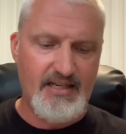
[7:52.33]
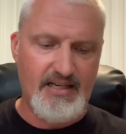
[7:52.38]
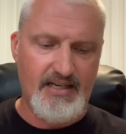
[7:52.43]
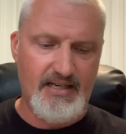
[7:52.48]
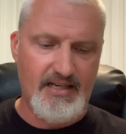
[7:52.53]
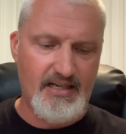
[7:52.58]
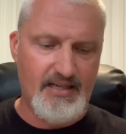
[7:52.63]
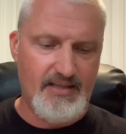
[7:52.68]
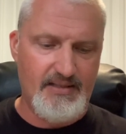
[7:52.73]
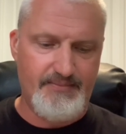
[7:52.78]

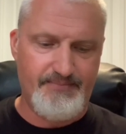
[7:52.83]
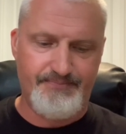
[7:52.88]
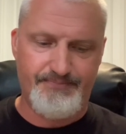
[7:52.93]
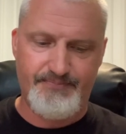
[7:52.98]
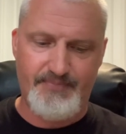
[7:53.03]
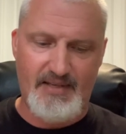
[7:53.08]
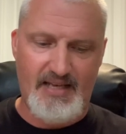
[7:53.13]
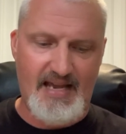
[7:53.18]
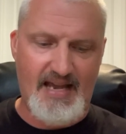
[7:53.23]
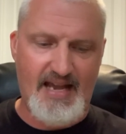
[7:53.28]
uh,
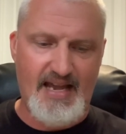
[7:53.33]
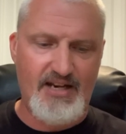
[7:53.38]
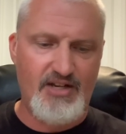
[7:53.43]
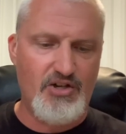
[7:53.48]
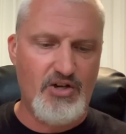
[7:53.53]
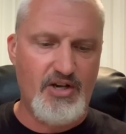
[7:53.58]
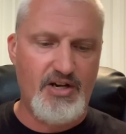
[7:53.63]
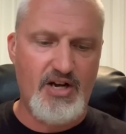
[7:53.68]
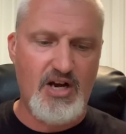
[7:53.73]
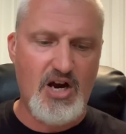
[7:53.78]
Hand
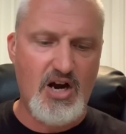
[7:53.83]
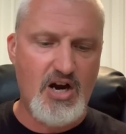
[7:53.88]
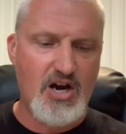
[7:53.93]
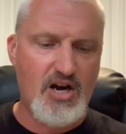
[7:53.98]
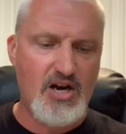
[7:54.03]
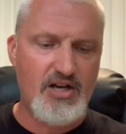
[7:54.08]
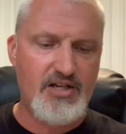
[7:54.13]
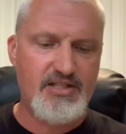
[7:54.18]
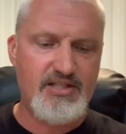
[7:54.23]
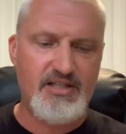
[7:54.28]
on
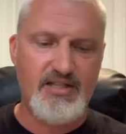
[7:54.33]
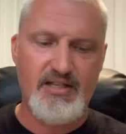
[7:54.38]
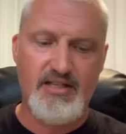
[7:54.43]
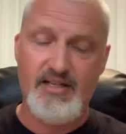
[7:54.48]
Heart,